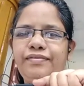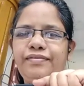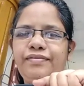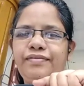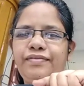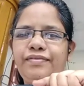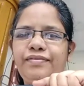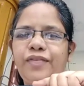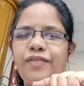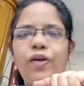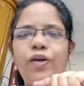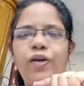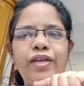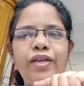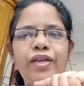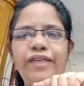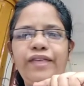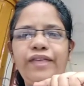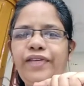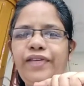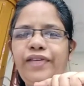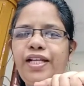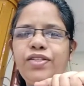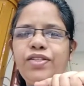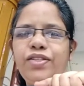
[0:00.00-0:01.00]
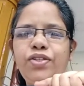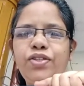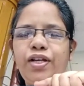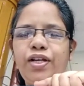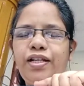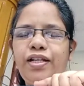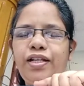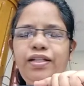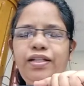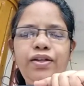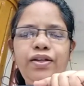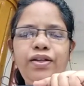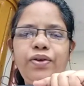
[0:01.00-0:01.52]
Okay, village,
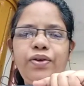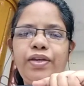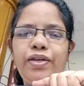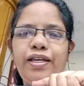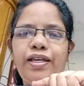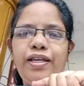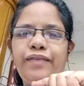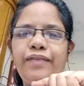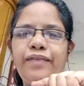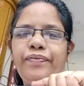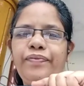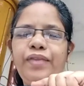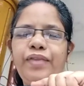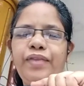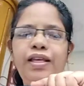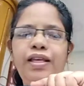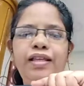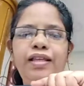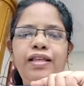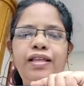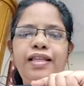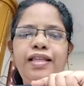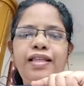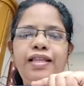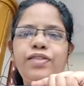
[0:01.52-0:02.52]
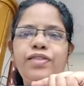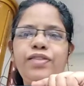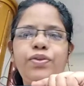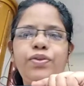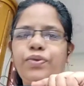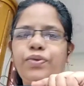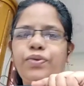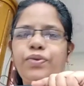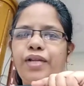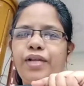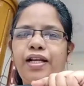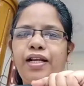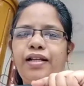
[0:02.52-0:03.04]
Jalin. Okay, that is
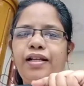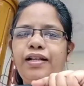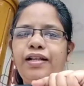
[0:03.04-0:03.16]
rural.